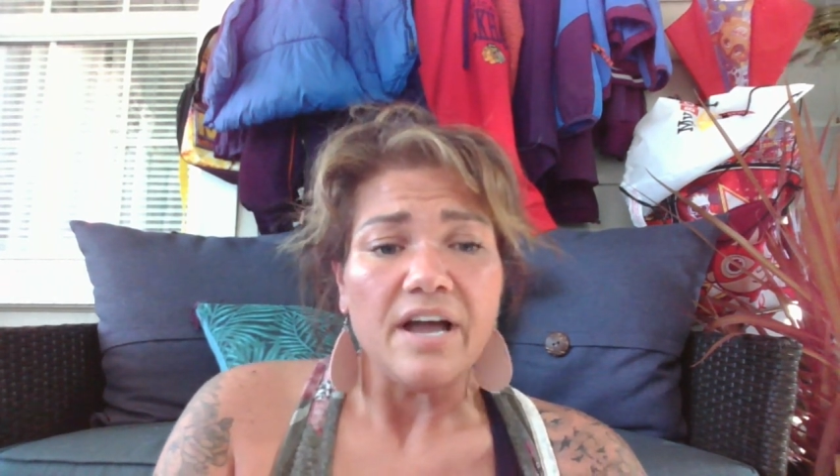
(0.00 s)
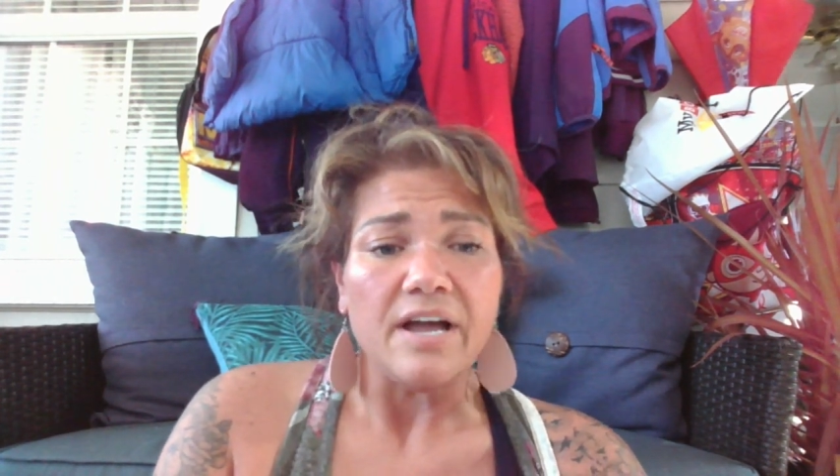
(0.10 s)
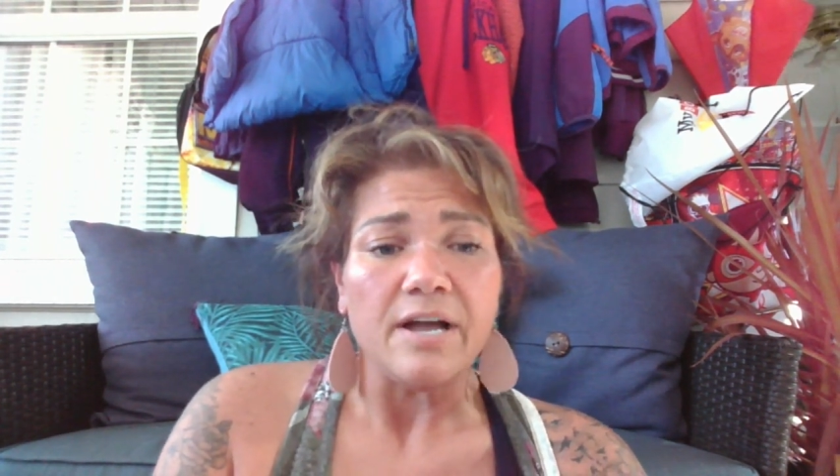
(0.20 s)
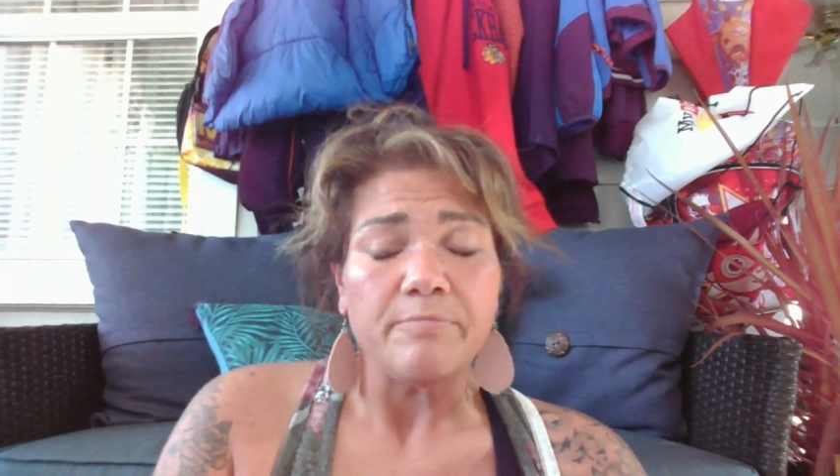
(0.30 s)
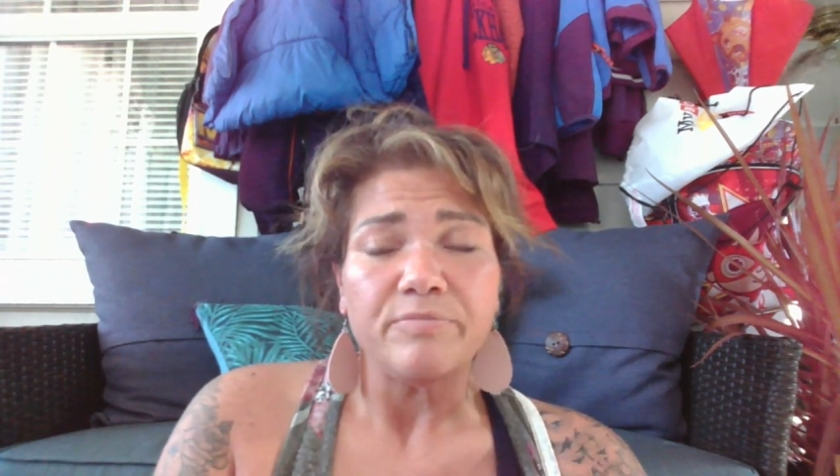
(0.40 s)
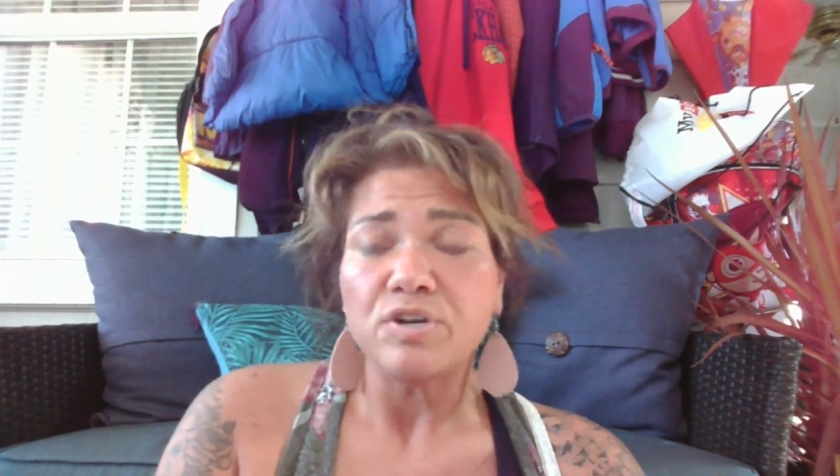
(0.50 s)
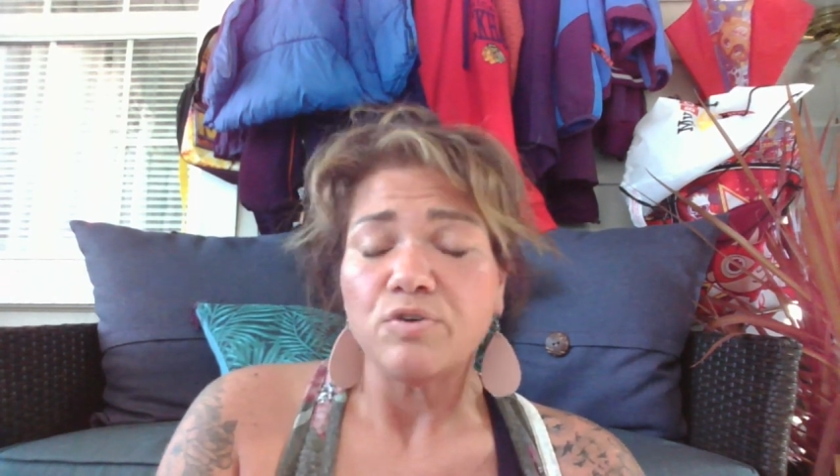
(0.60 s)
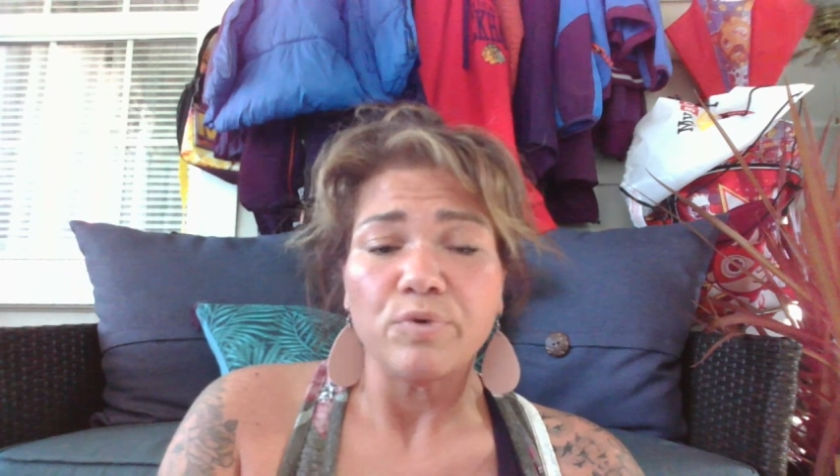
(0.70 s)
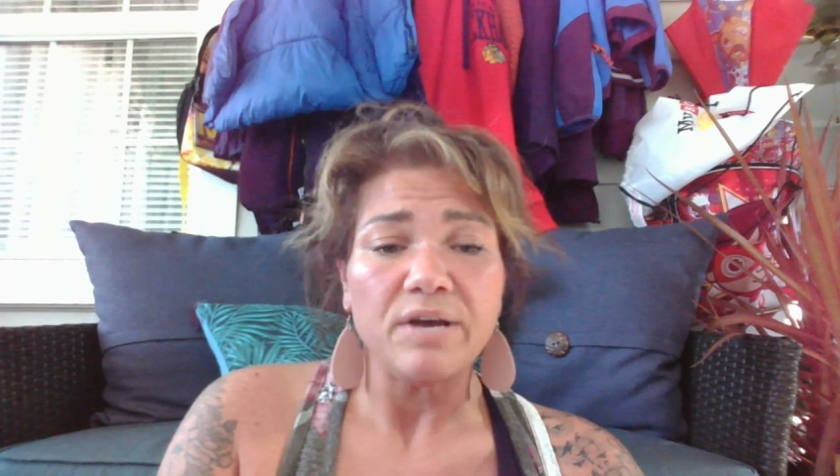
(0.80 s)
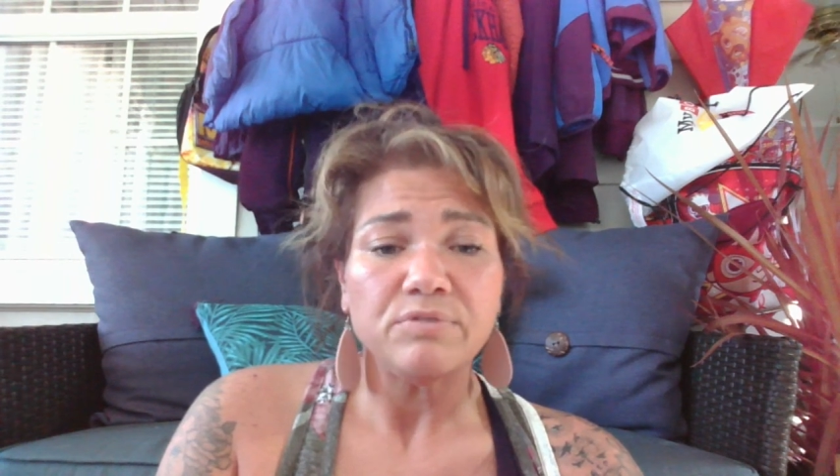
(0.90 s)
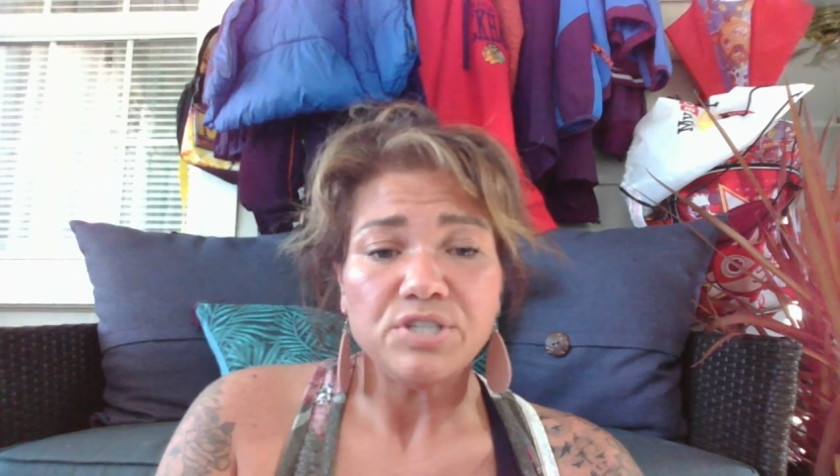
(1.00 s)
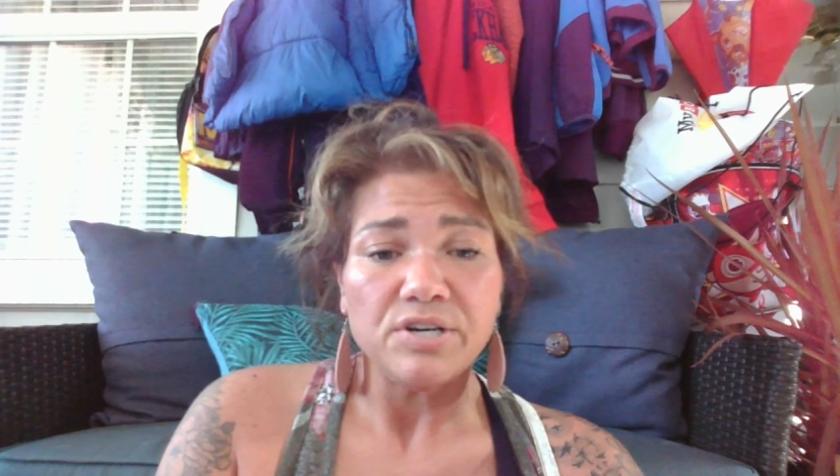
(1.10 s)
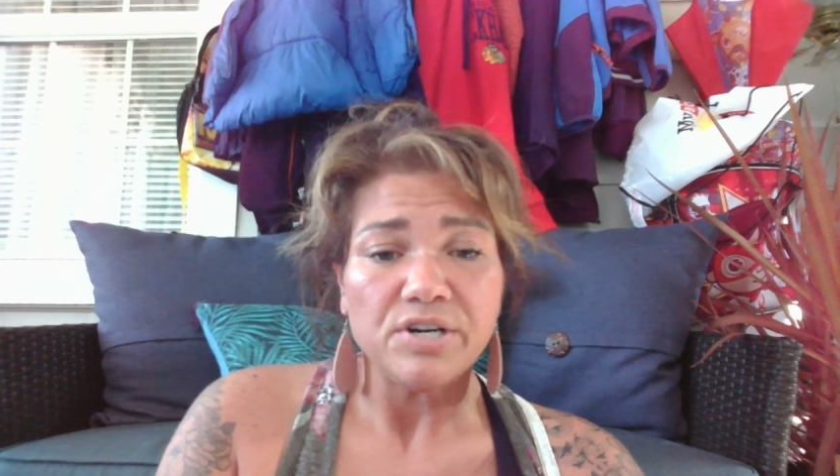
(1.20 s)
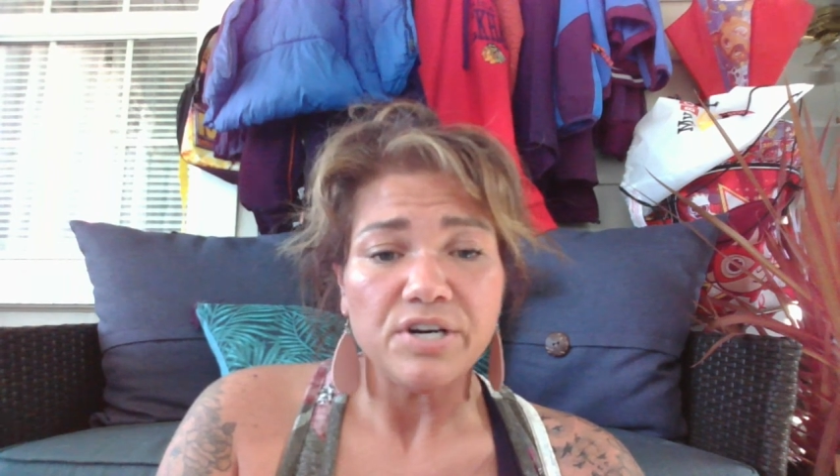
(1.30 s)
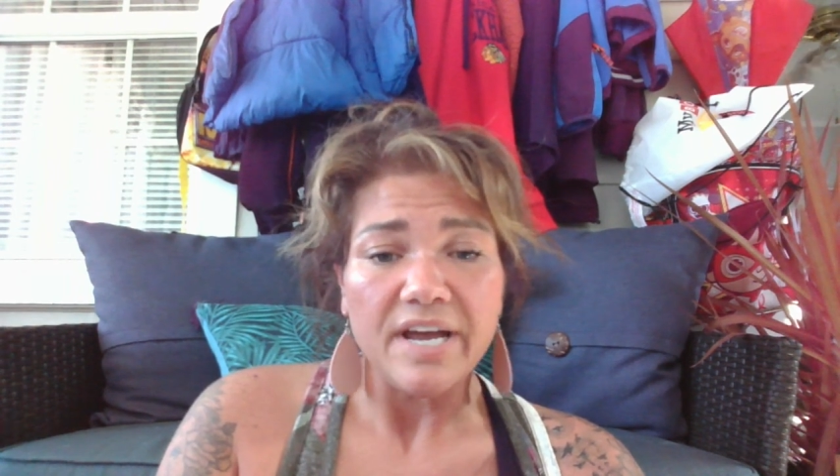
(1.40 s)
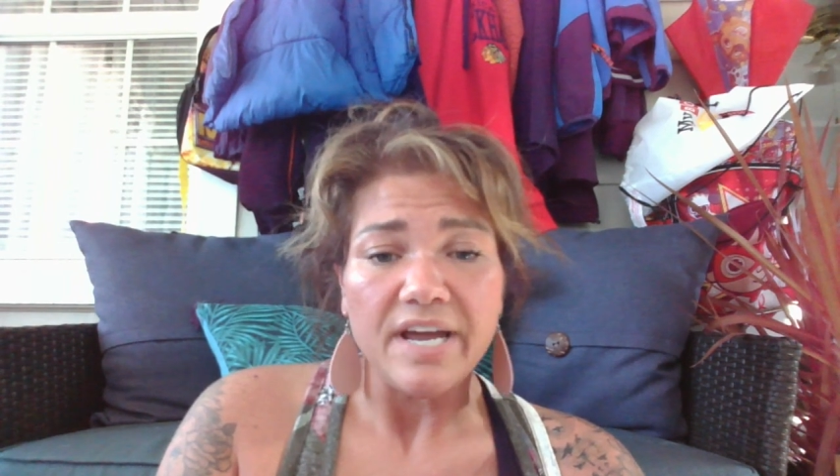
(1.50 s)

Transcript: When I was younger,